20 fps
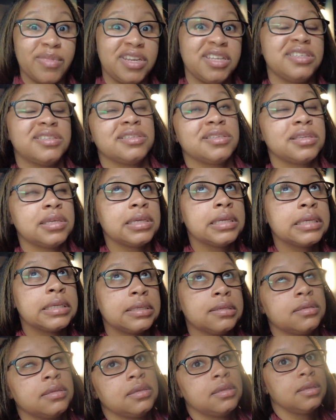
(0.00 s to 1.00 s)
minutes,
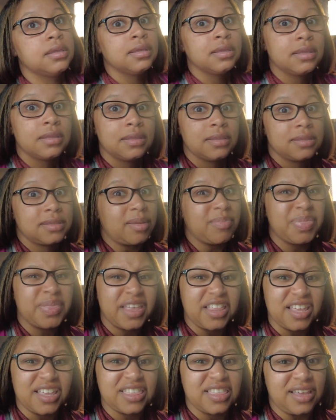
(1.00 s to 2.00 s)
something
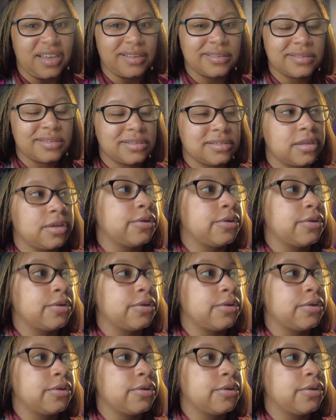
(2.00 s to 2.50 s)
like that. So